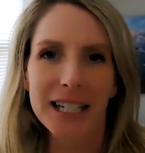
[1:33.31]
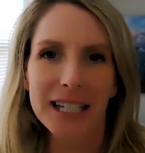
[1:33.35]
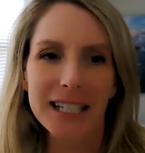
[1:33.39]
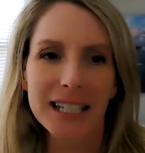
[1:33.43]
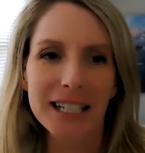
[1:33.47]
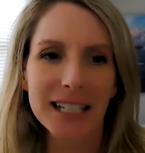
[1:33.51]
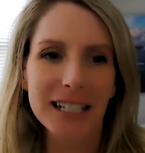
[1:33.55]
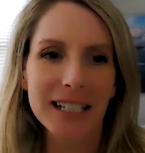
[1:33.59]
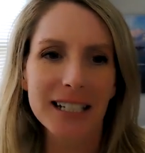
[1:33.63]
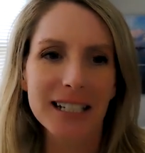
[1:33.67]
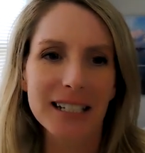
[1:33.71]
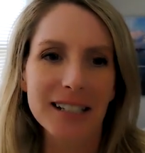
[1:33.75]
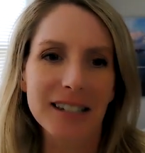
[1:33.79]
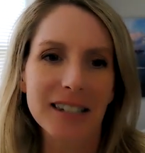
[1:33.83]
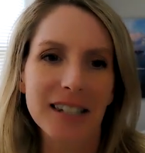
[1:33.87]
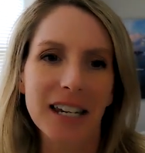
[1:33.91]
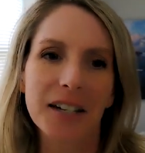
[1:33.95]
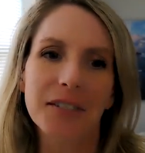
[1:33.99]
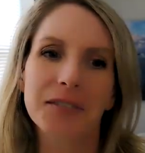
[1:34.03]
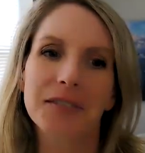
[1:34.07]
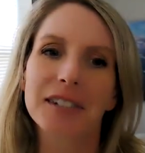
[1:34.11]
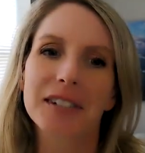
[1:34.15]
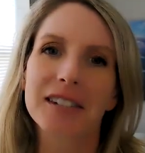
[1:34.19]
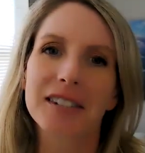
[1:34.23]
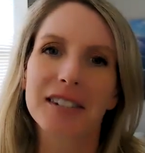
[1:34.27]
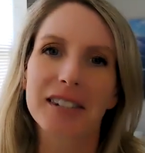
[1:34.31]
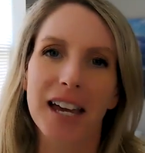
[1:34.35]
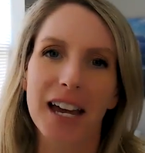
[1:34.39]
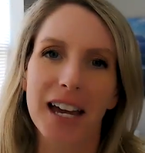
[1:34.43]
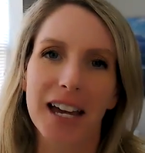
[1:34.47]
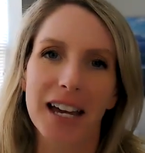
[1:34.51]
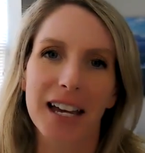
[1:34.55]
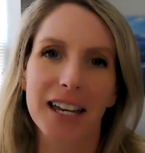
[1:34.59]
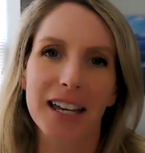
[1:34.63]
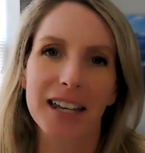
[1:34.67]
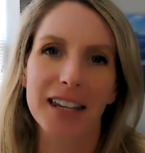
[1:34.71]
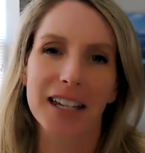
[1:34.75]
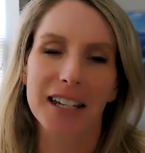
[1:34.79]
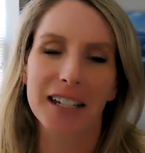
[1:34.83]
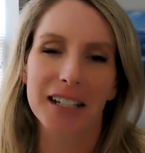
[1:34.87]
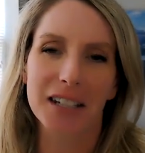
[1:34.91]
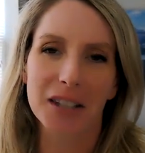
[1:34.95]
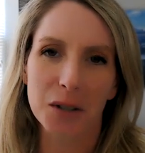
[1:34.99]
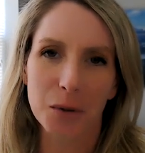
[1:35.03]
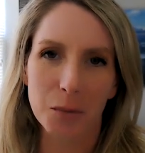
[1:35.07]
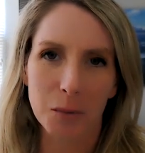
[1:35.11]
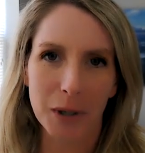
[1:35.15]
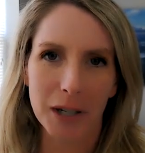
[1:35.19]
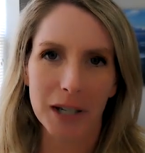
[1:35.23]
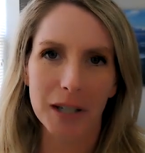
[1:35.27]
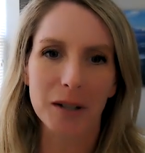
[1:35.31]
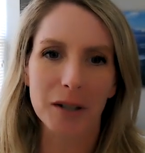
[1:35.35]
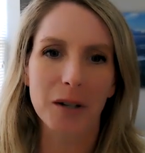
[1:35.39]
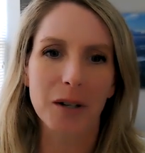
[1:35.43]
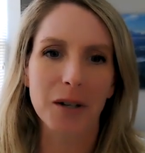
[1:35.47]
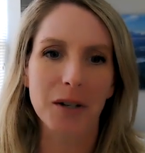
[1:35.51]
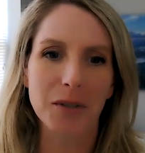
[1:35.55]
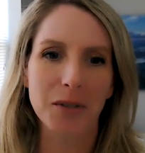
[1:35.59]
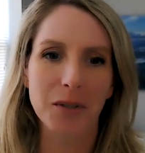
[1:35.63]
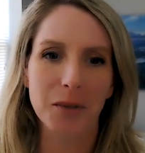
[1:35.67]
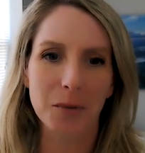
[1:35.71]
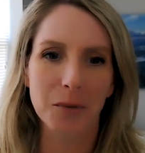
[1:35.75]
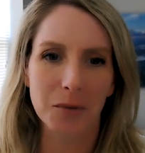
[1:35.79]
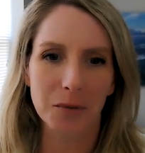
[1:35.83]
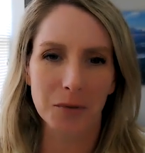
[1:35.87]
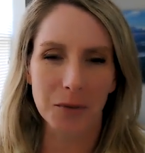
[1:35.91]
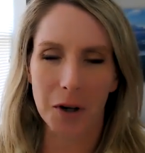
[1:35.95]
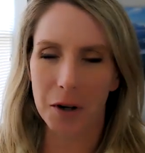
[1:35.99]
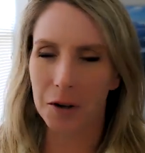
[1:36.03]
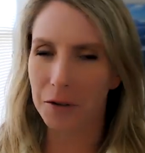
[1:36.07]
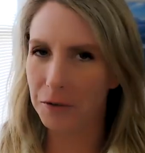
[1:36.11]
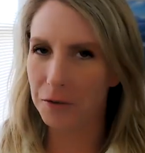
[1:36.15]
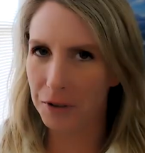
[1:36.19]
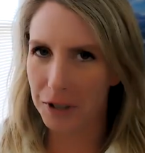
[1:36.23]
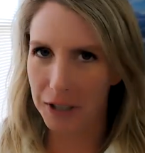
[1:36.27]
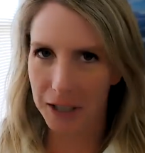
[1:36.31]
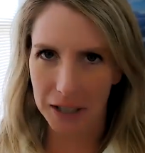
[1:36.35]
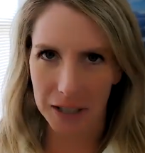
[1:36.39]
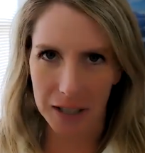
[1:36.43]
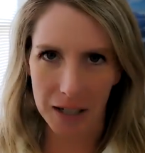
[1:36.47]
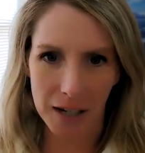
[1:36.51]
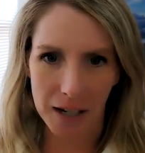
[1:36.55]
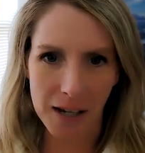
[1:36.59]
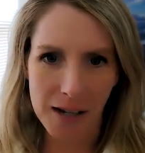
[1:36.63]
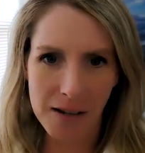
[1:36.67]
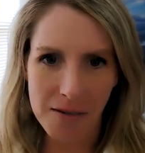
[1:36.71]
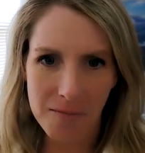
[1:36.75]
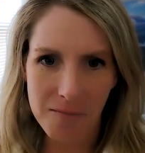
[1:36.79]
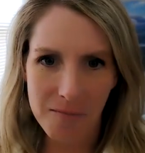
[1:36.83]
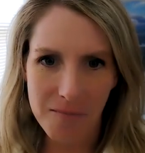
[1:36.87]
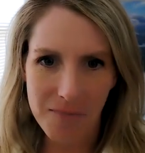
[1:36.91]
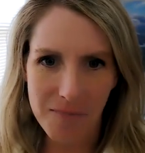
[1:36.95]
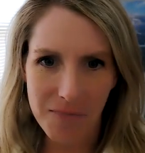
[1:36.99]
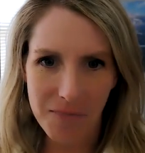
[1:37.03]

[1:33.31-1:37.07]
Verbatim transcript: It is safe to say that in the weight loss arena,